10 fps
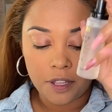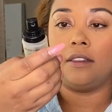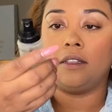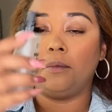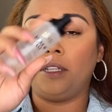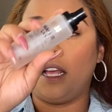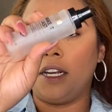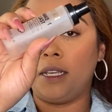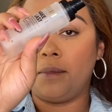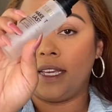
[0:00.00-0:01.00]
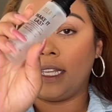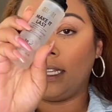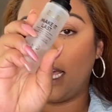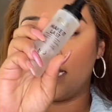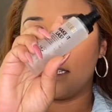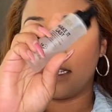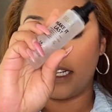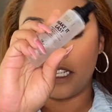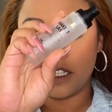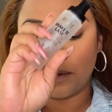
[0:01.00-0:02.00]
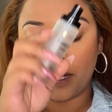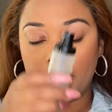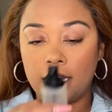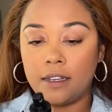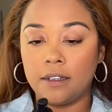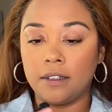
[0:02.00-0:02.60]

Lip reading: the Milani Make It Last setting spray.